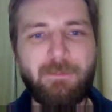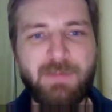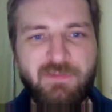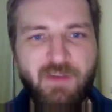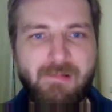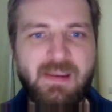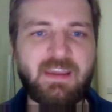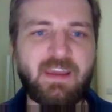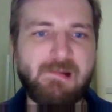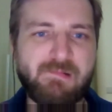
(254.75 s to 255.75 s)
be very
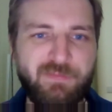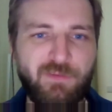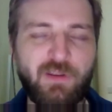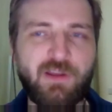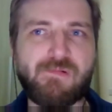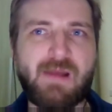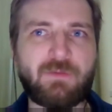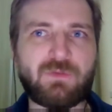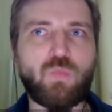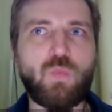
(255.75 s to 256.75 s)
careful
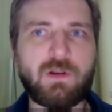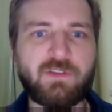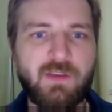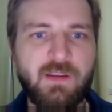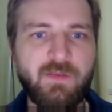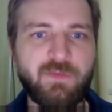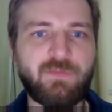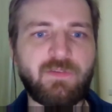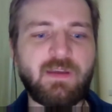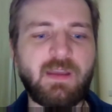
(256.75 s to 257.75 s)
around what is
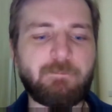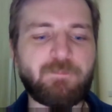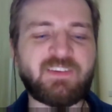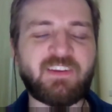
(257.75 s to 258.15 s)
the